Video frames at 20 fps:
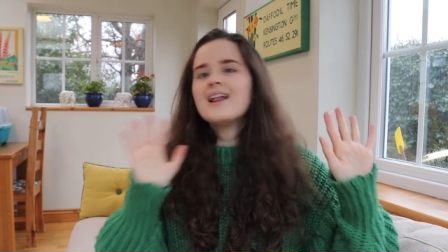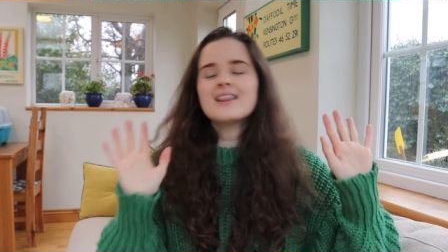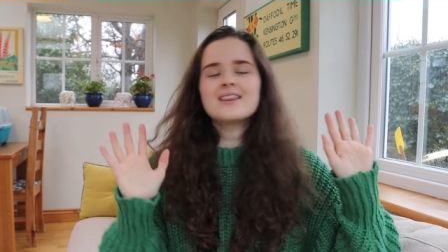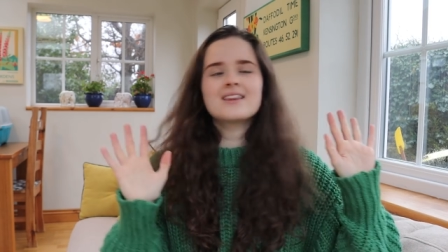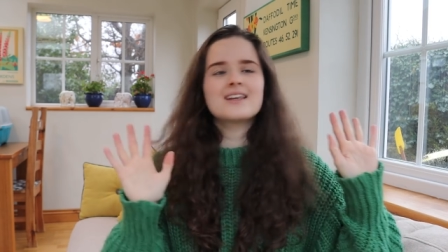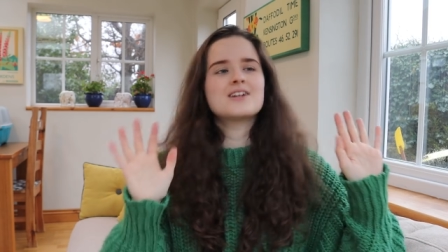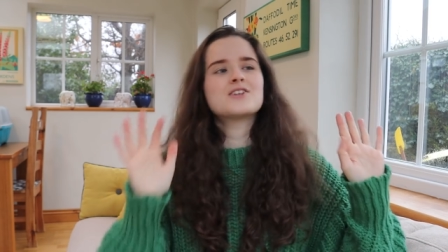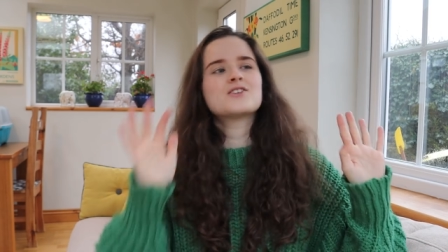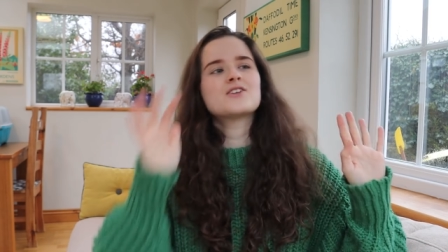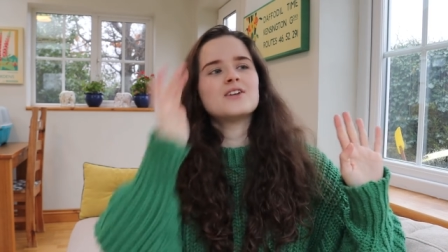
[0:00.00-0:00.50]

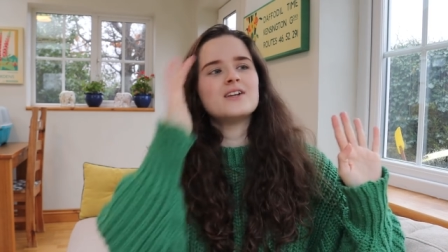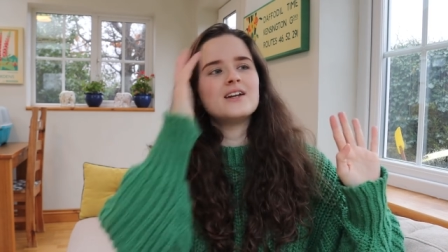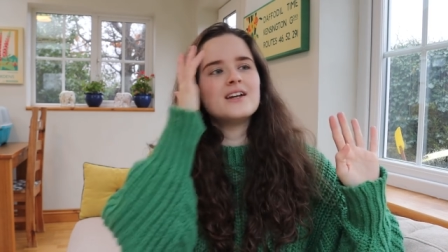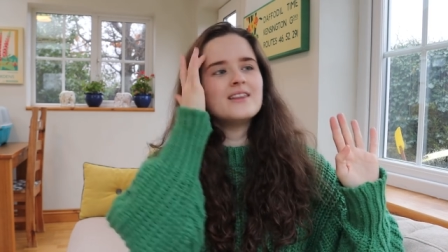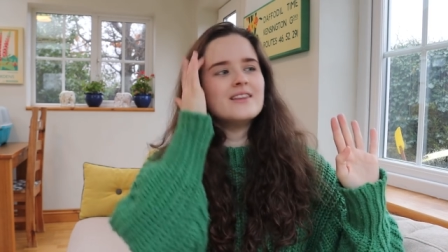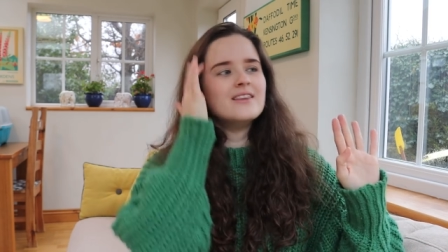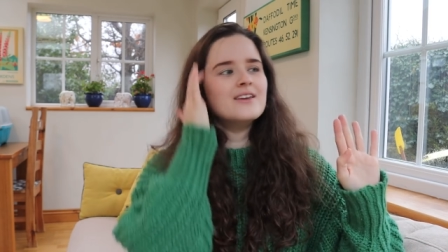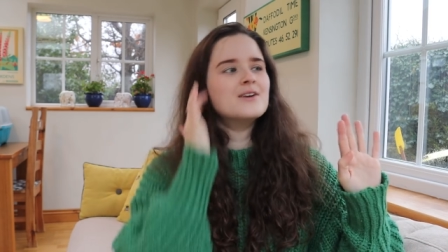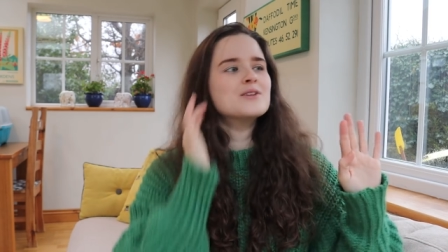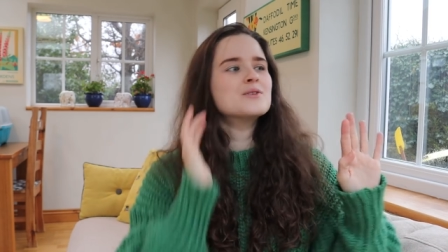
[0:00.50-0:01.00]

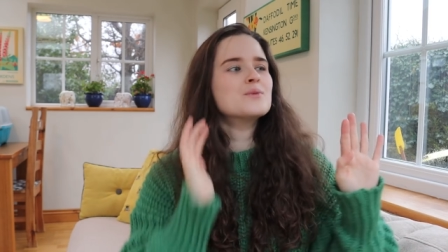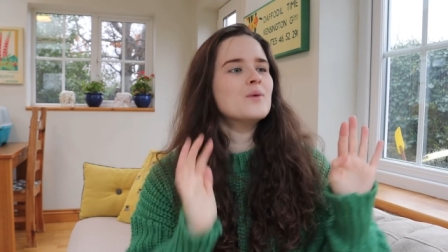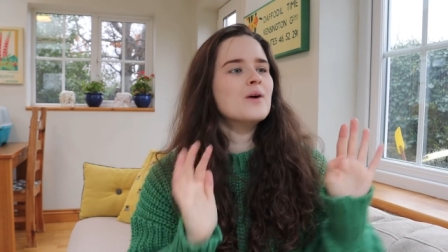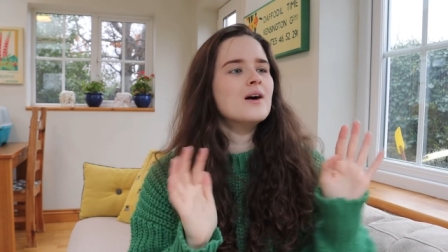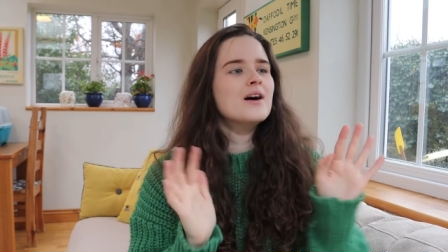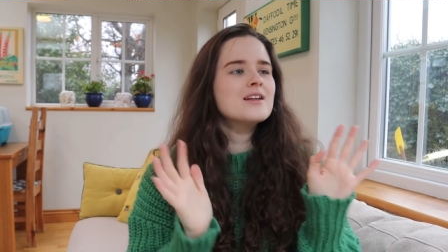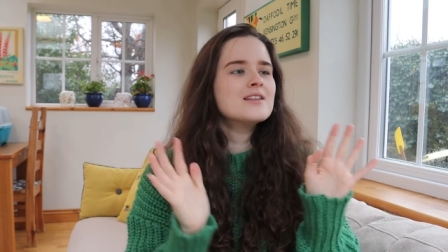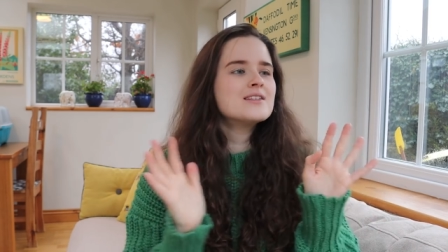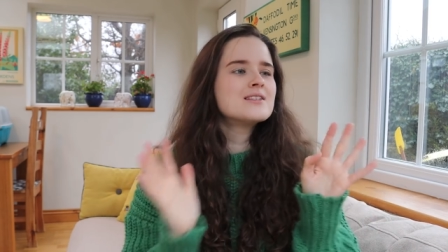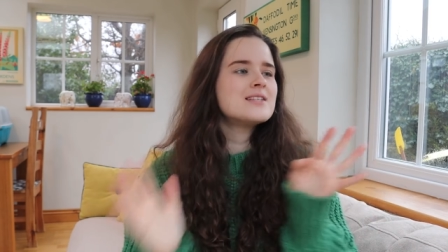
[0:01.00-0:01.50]
Literally, those
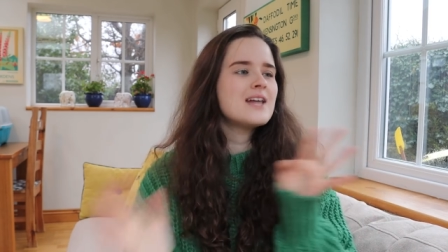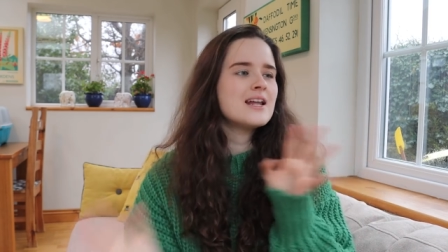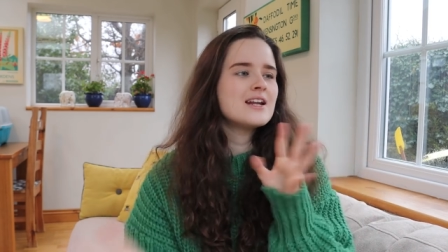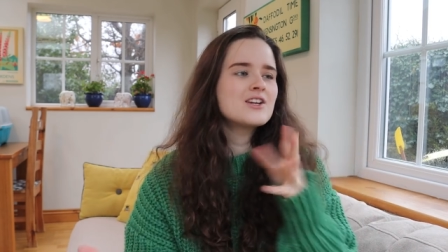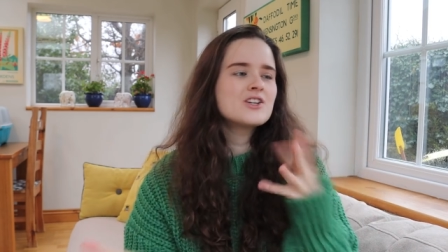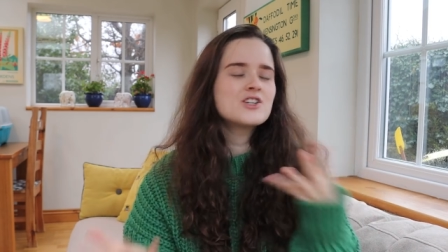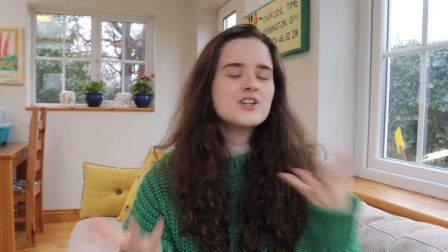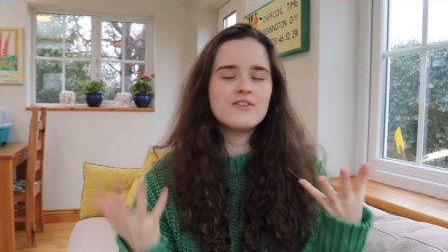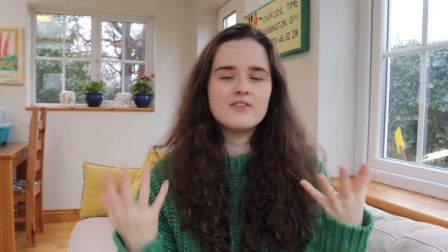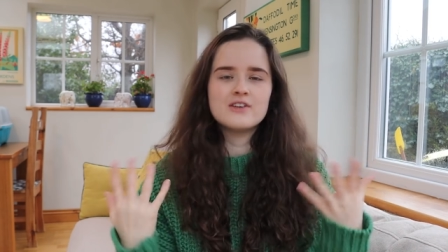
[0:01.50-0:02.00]
words
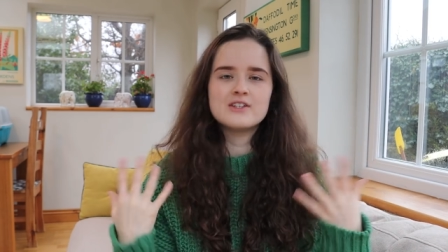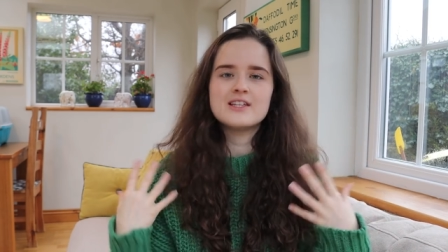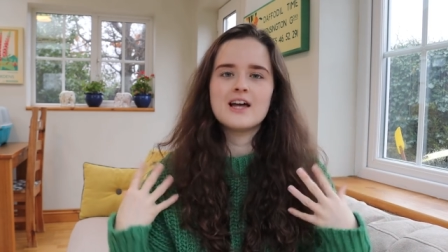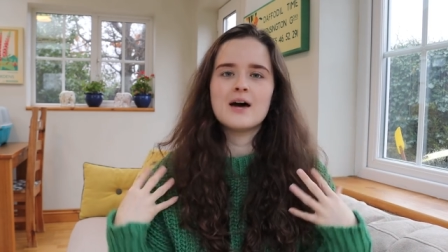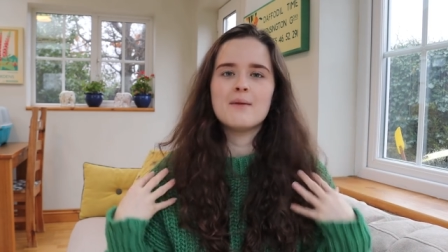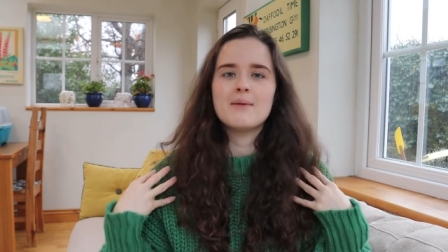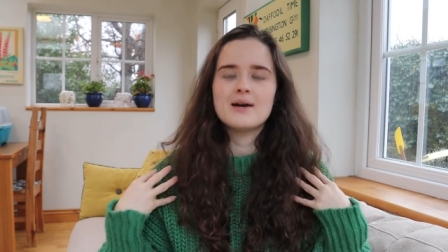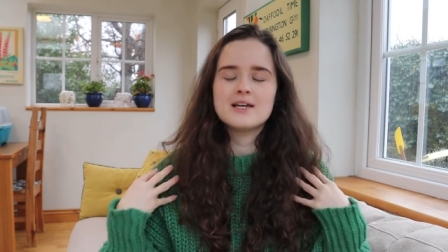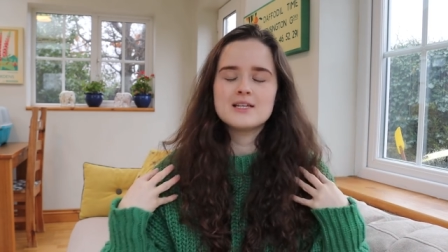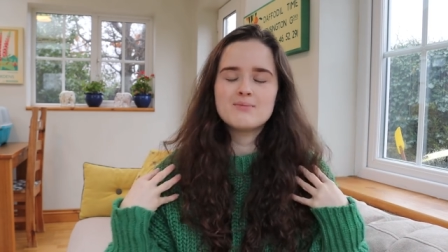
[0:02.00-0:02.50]
send shivers
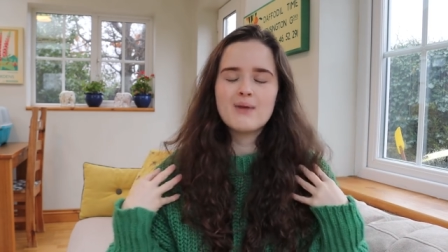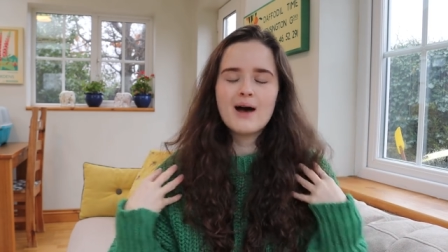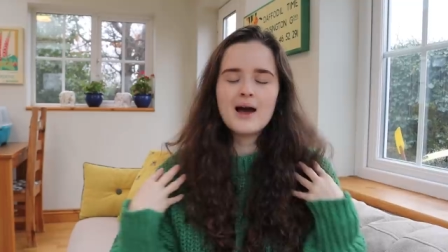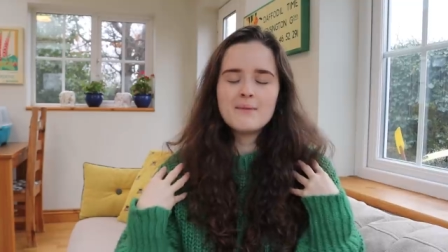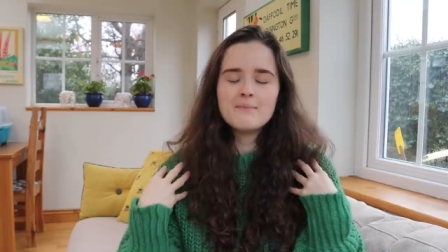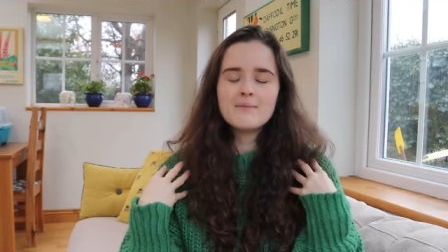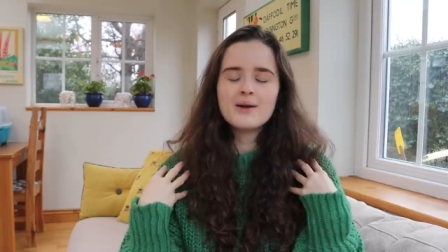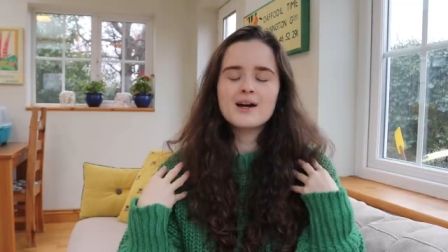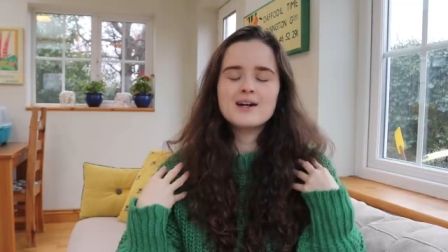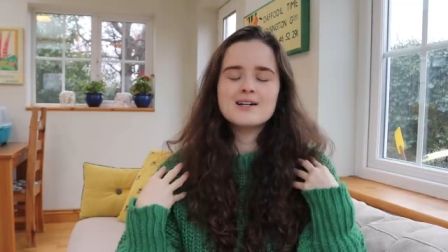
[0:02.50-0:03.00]
down my
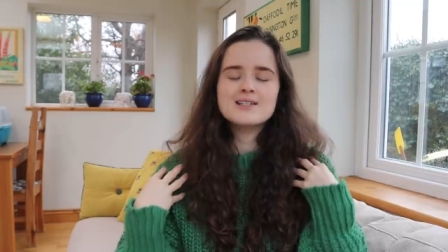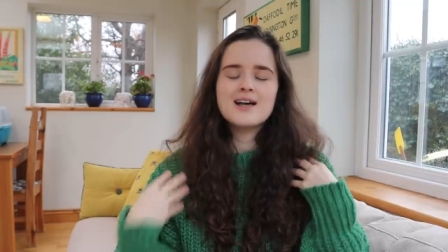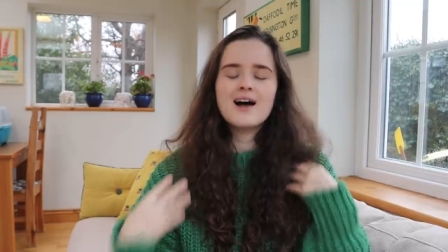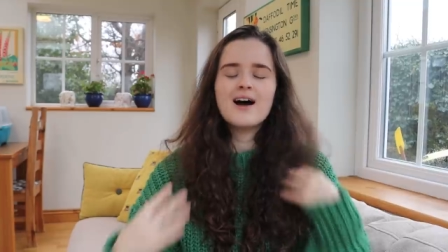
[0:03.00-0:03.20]
spine because